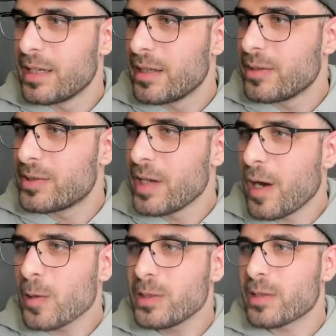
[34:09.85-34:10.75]
you see
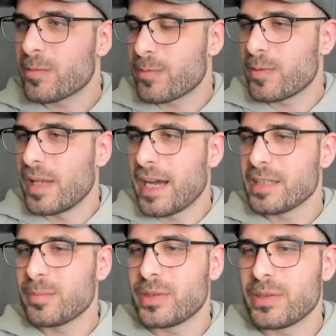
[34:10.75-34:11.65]
how they're flat,
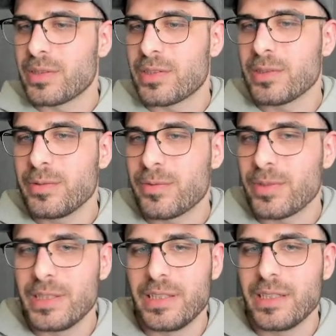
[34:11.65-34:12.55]
but they're still
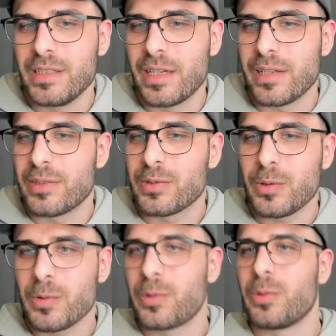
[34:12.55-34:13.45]
3D, and it's
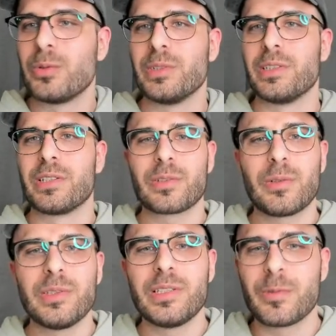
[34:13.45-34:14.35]
so cool, and there's all
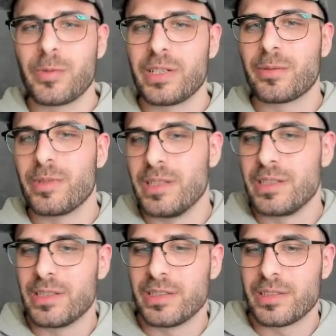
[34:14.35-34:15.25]
these weird
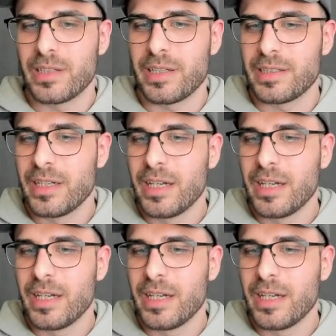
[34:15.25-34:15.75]
religious, like,